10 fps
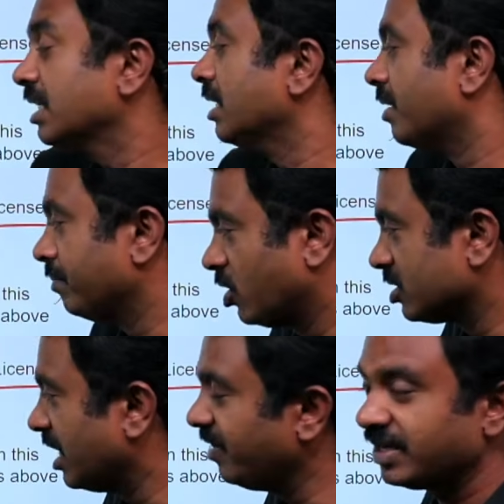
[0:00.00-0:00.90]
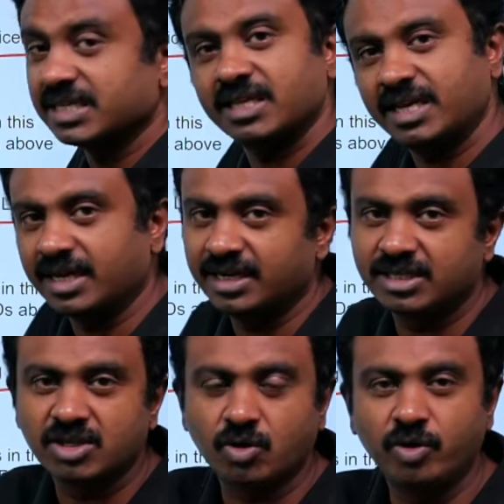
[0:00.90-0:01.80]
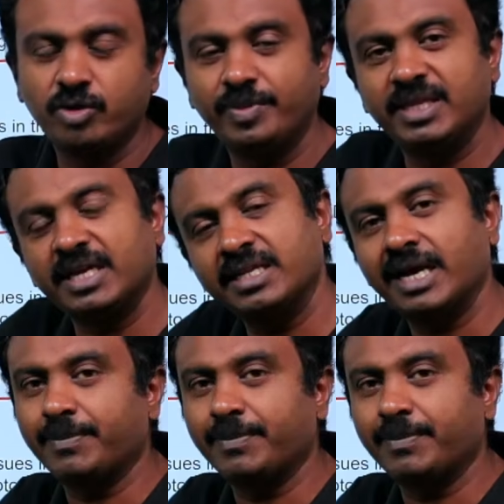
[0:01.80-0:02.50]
because anyways other candidates are going to be there and that